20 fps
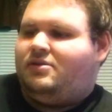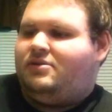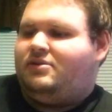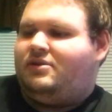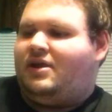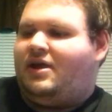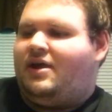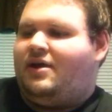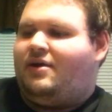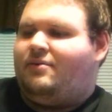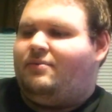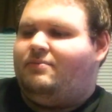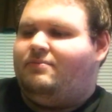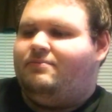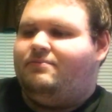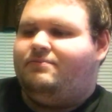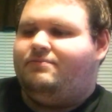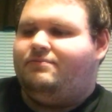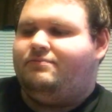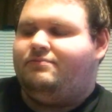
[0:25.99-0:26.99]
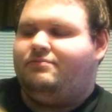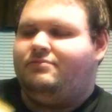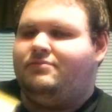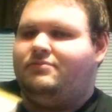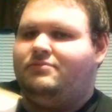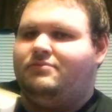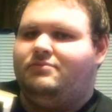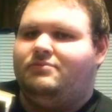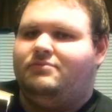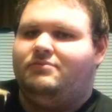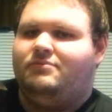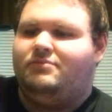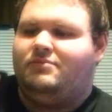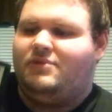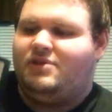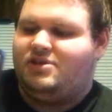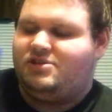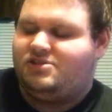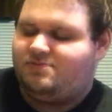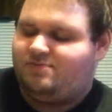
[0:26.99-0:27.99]
Now,
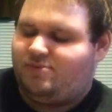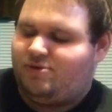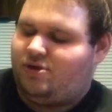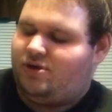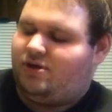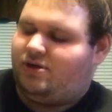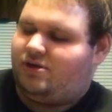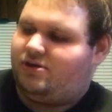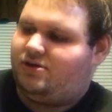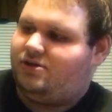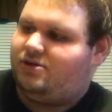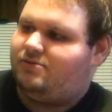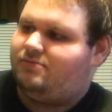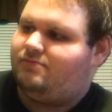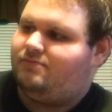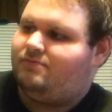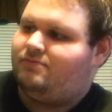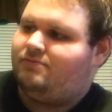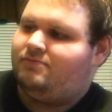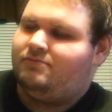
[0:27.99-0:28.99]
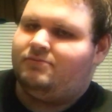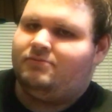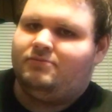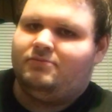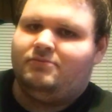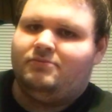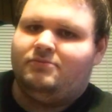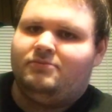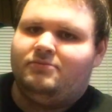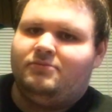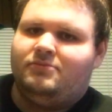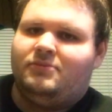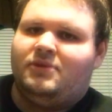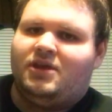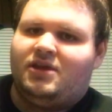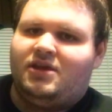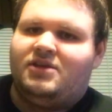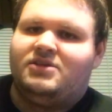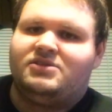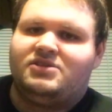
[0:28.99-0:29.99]
this book
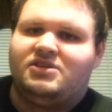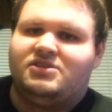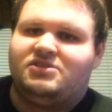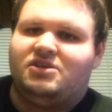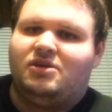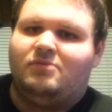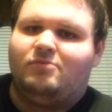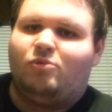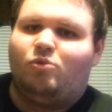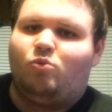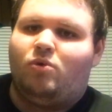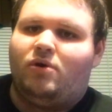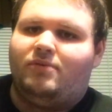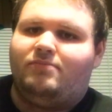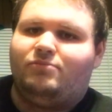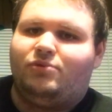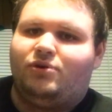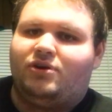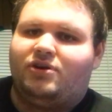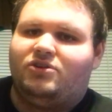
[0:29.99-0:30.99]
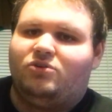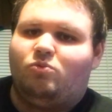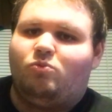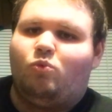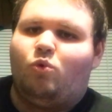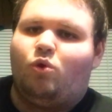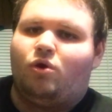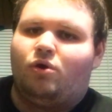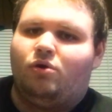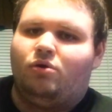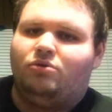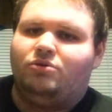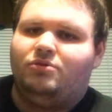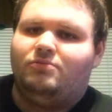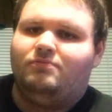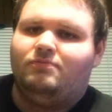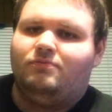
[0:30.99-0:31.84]
is his #1 book in the world.